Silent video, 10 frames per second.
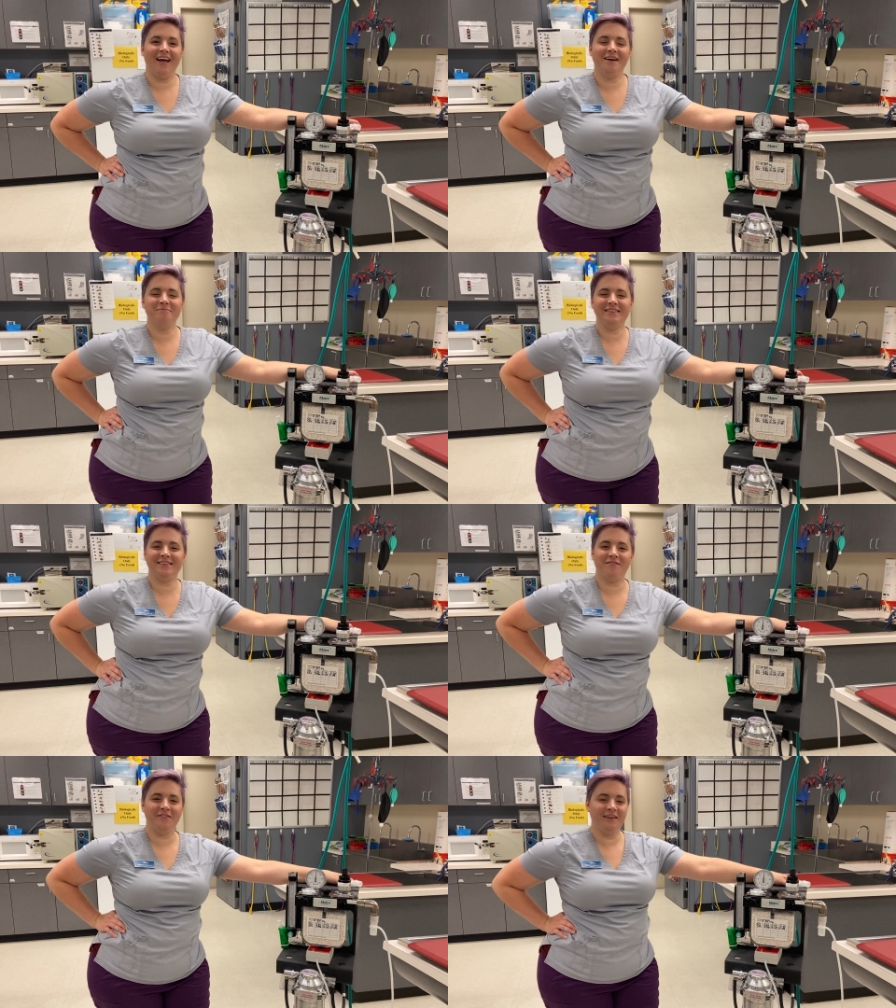Hi, I'm Miss
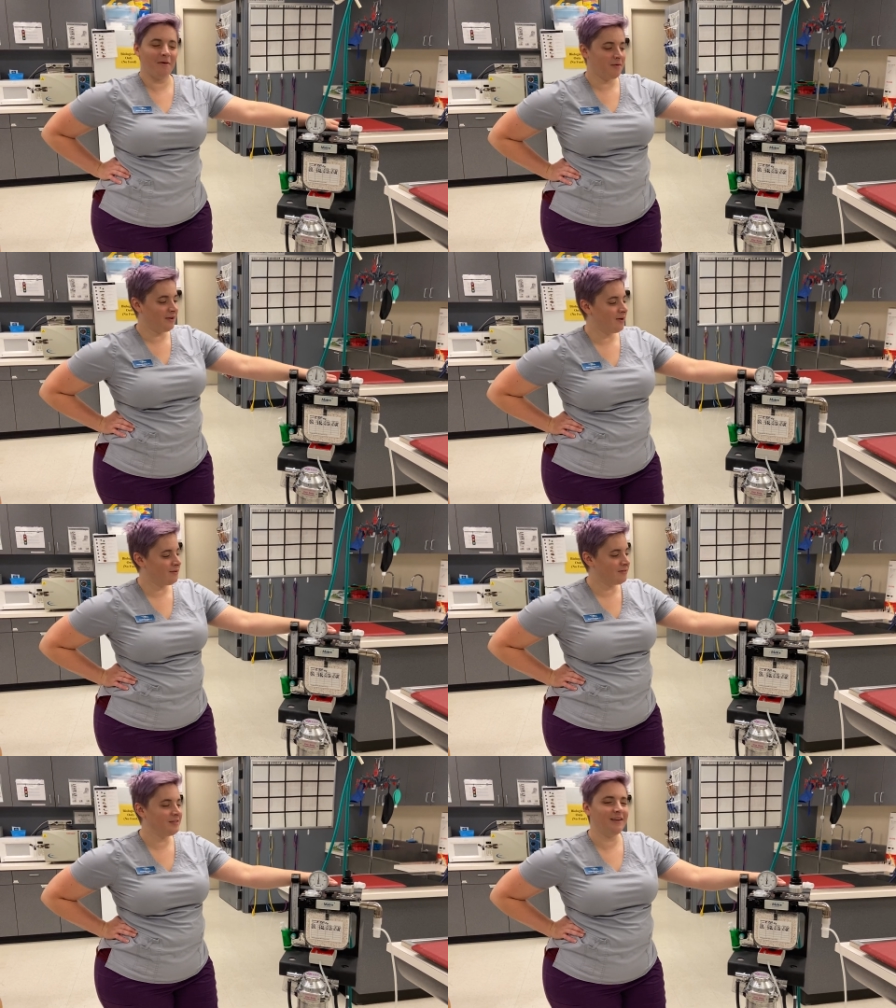Stephanie. I'm gonna go
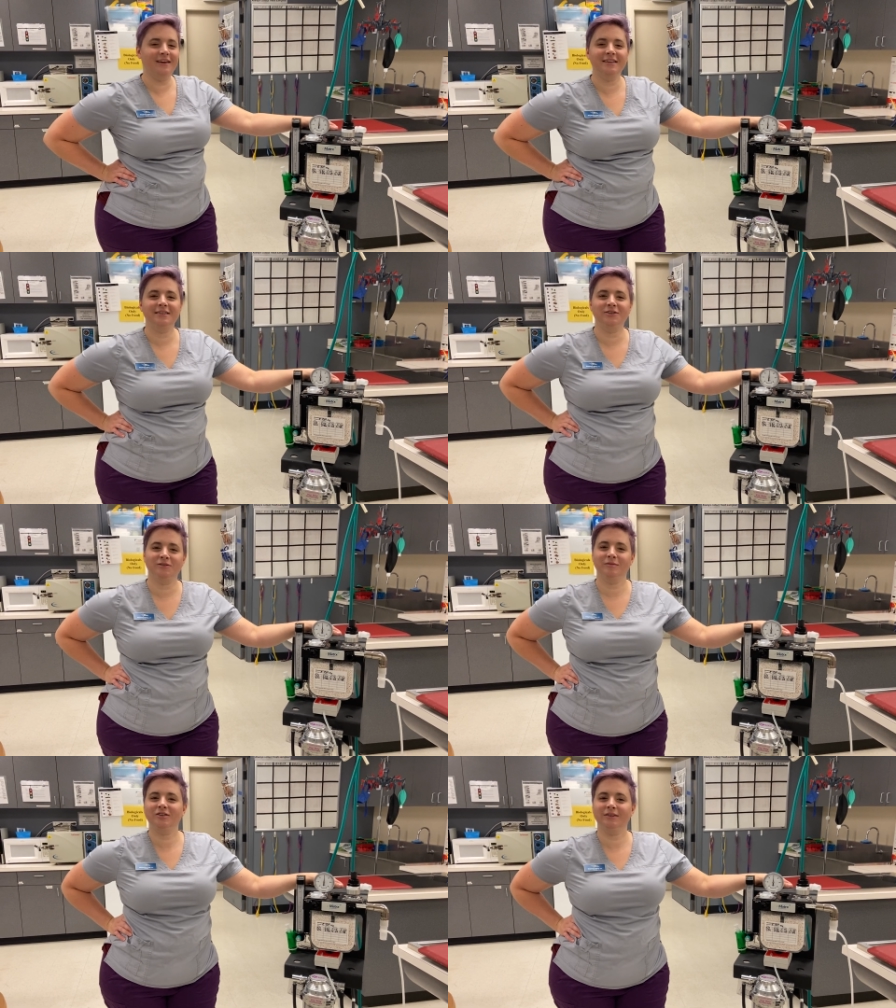over the
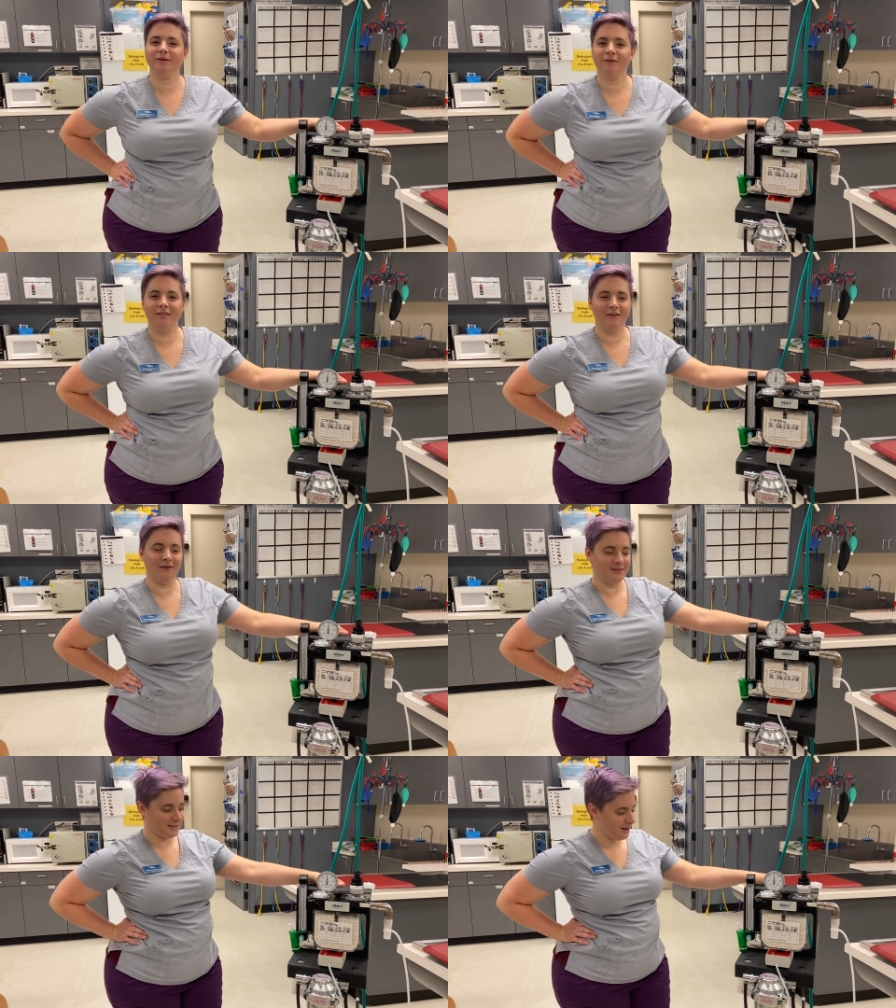anesthesia machine with you
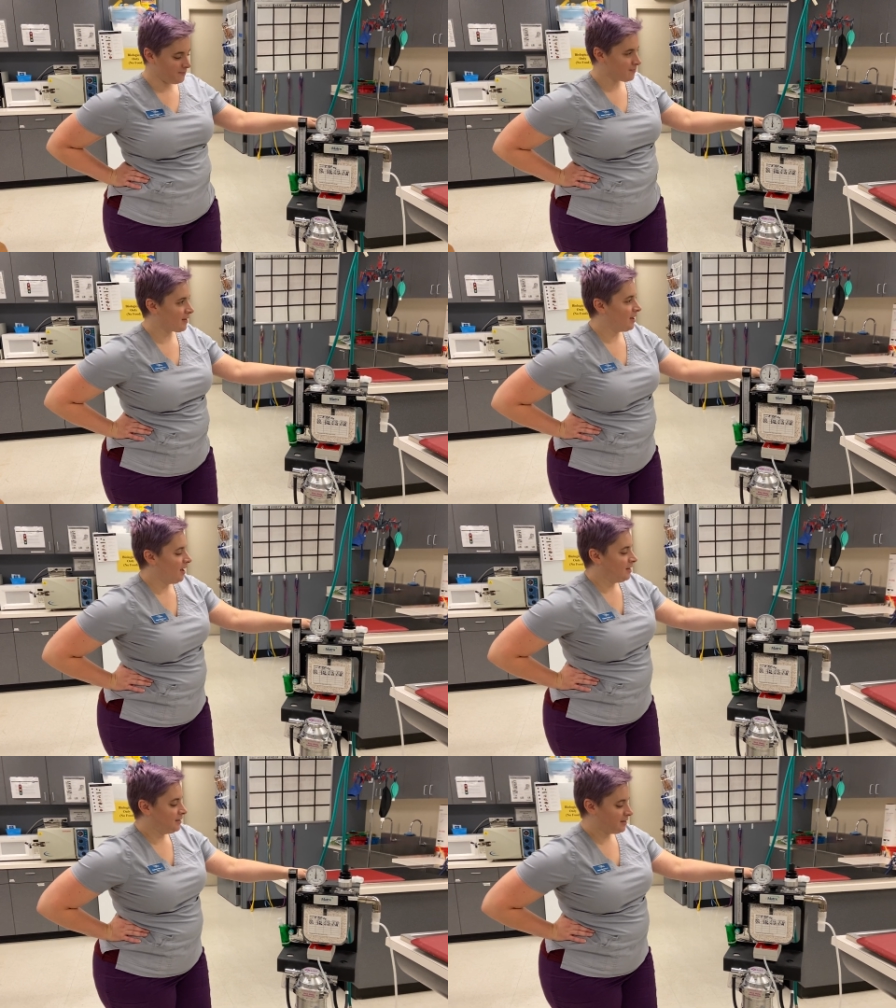all today.
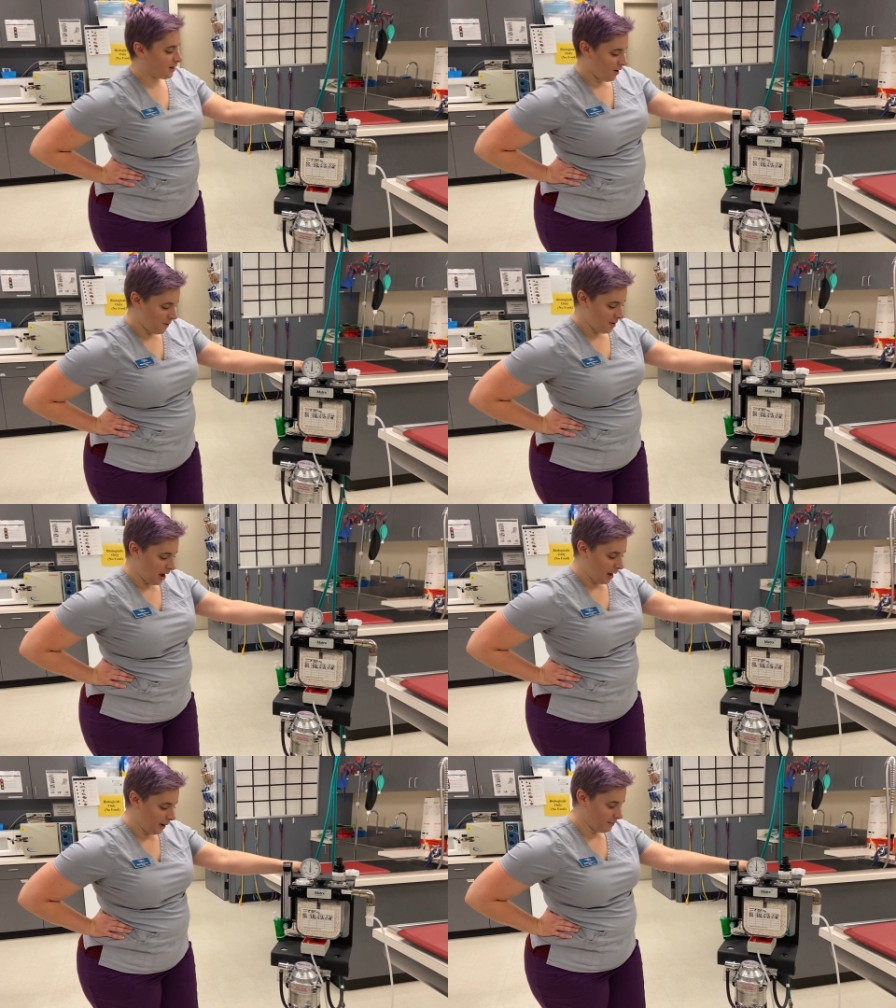So
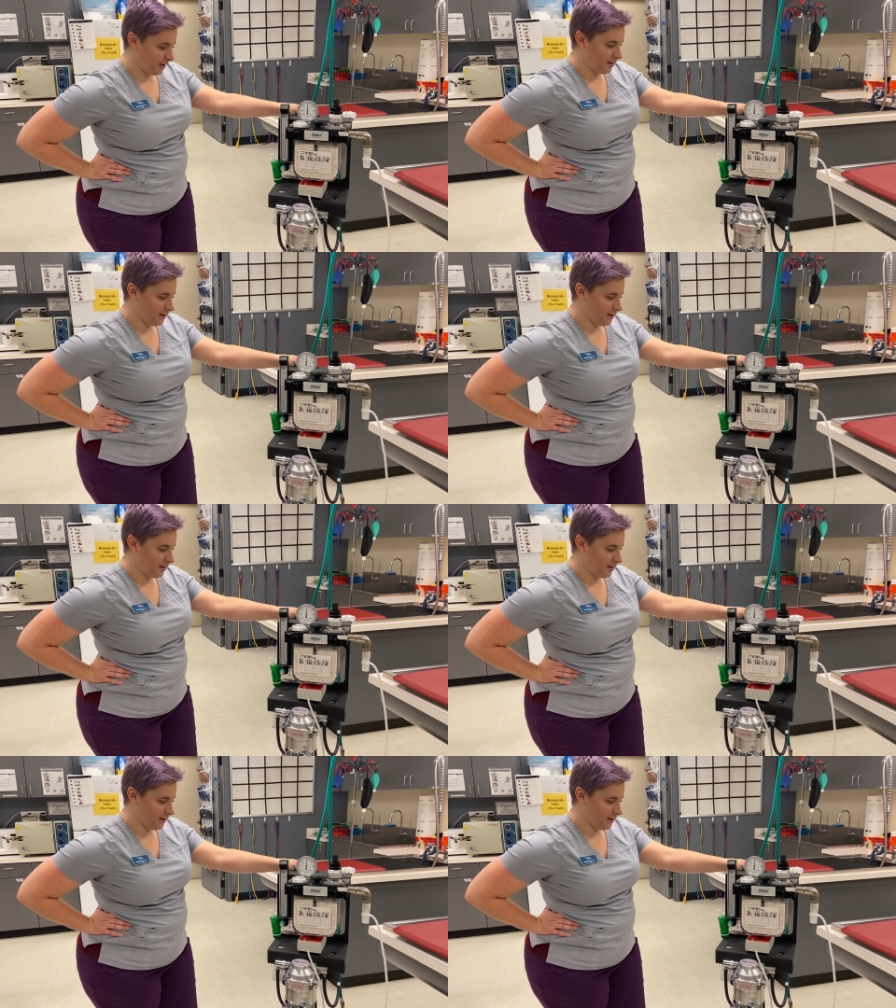um,